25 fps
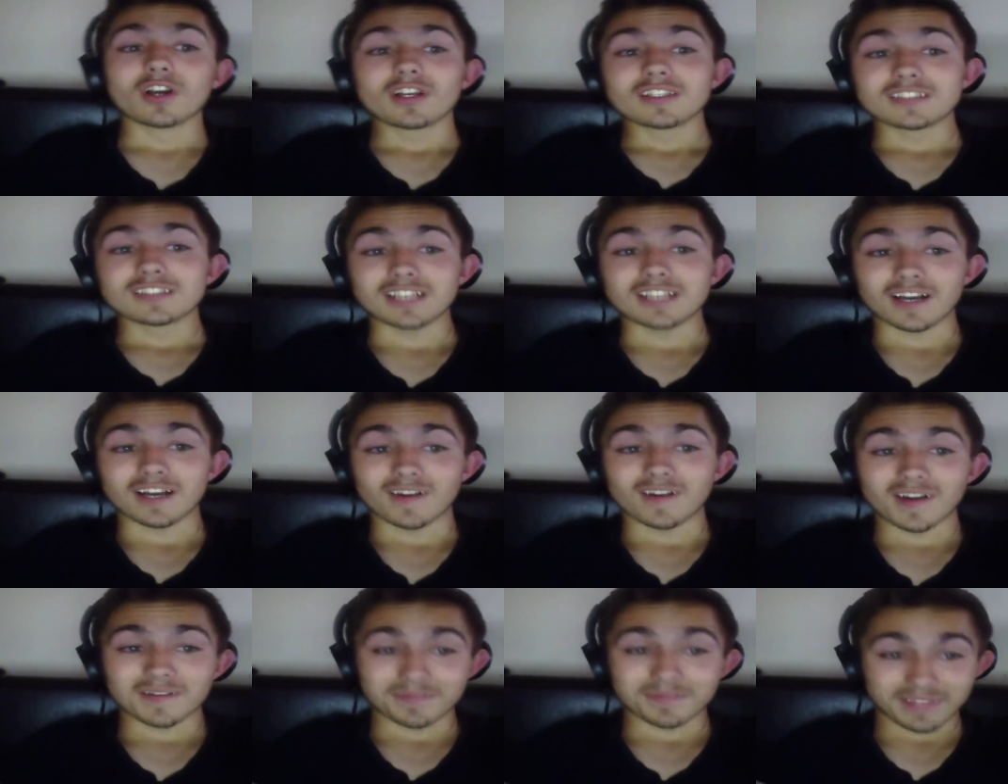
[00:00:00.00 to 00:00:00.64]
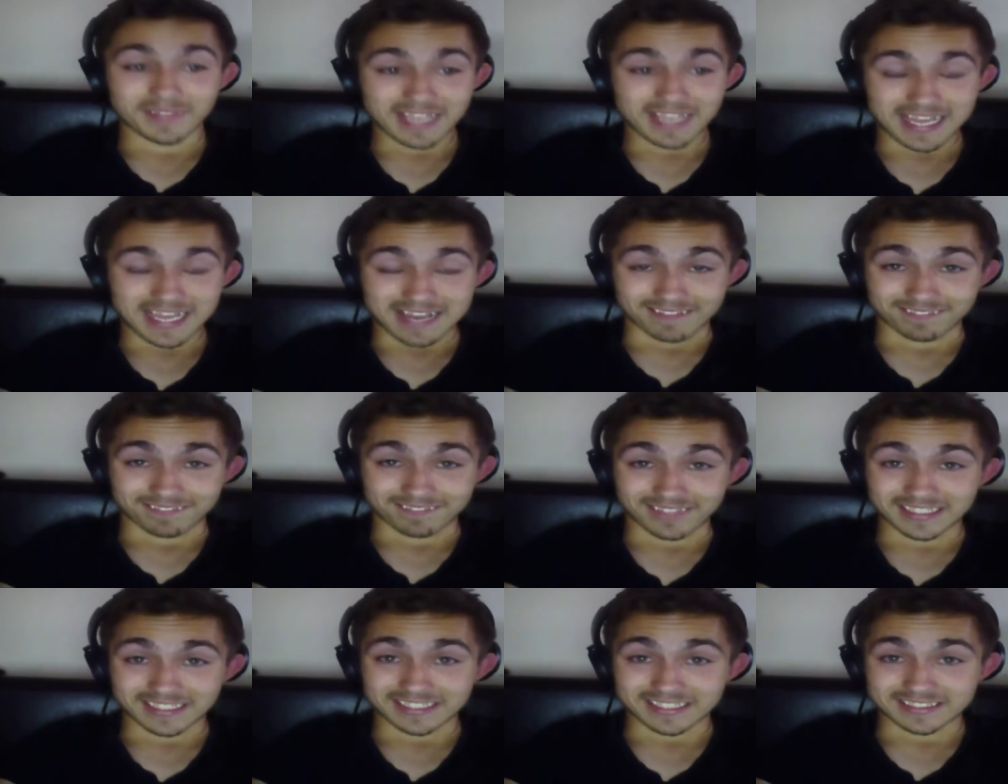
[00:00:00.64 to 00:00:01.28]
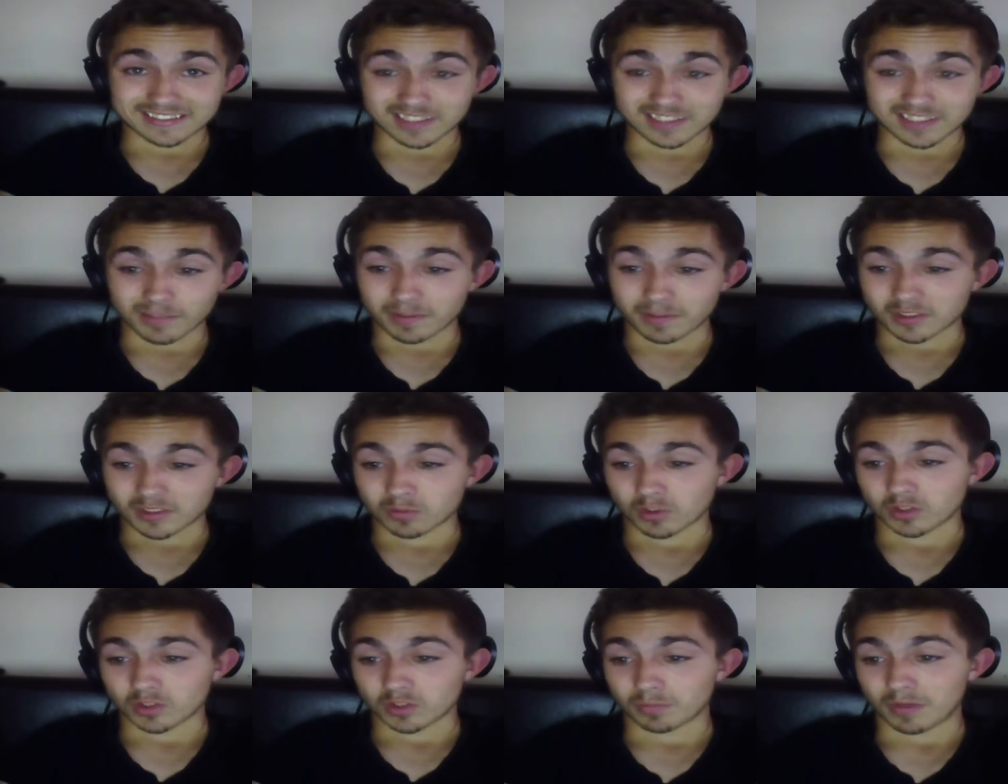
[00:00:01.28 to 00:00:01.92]
So, um, yeah, thank you so much
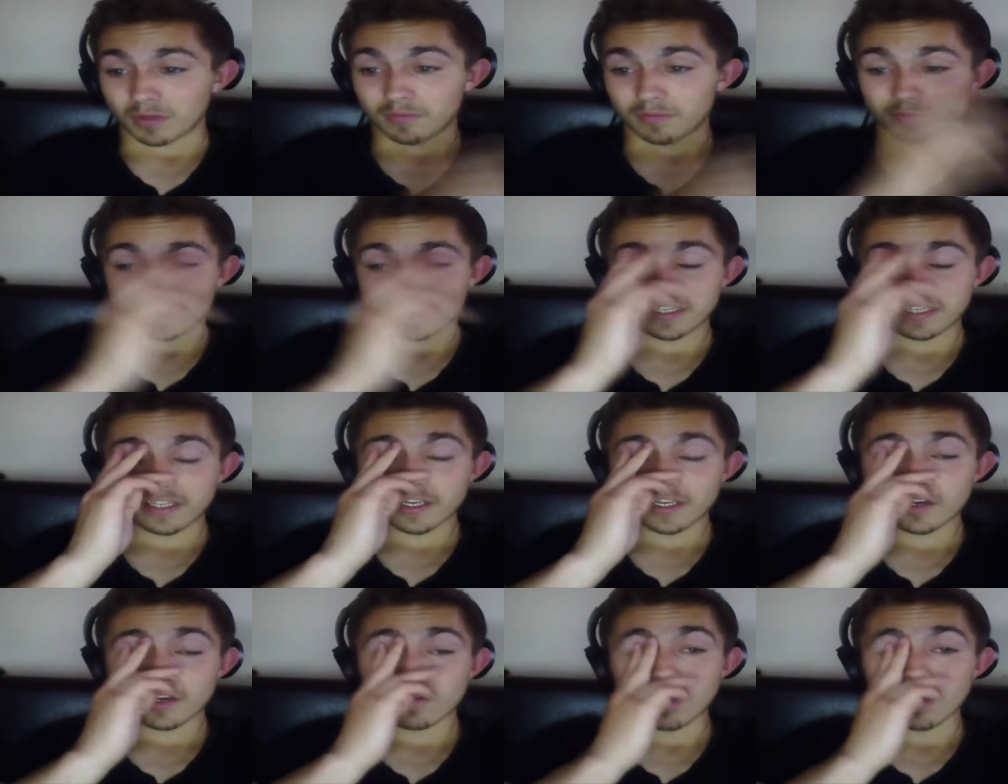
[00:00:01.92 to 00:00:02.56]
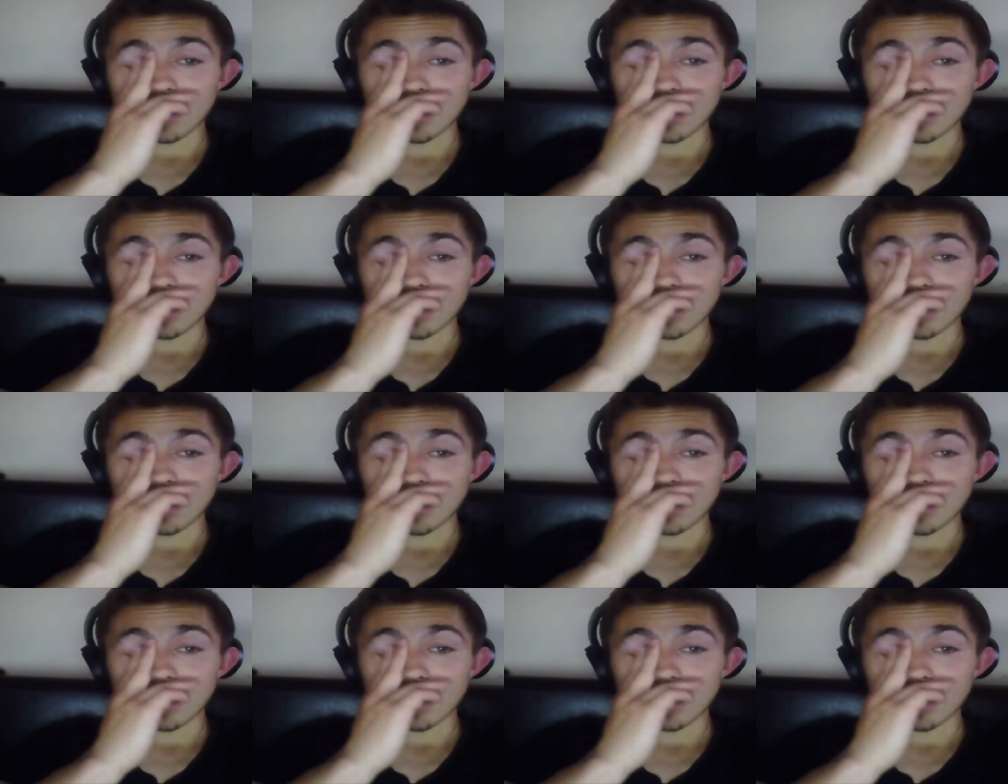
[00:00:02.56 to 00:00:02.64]
for watching my video.